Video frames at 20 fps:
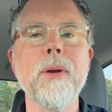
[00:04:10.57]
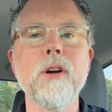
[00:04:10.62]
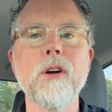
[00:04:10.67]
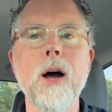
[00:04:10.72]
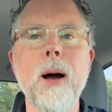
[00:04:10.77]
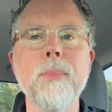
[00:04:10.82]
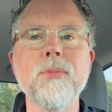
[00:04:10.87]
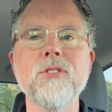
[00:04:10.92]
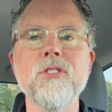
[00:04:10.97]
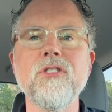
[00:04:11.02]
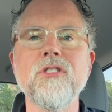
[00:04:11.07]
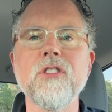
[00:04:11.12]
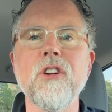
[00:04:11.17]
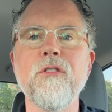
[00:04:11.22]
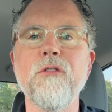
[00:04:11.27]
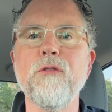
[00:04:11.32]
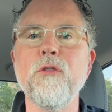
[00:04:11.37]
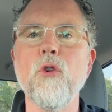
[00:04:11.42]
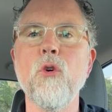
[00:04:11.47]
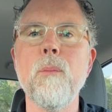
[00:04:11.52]
beer options and a
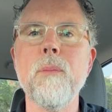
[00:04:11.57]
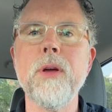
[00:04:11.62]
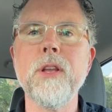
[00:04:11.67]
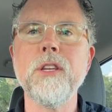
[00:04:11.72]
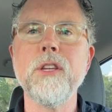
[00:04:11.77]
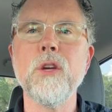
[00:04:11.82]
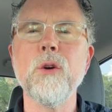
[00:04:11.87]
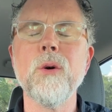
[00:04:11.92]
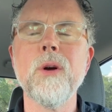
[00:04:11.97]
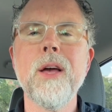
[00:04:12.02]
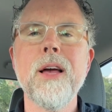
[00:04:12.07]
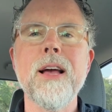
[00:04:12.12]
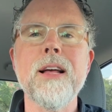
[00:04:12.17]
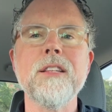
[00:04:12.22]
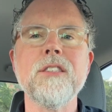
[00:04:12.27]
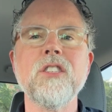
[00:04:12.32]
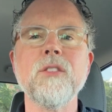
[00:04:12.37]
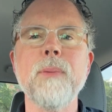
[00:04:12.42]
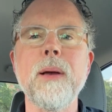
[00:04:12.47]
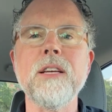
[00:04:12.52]
full menu and
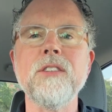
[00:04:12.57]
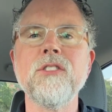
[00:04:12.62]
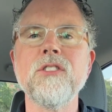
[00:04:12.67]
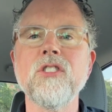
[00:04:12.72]
space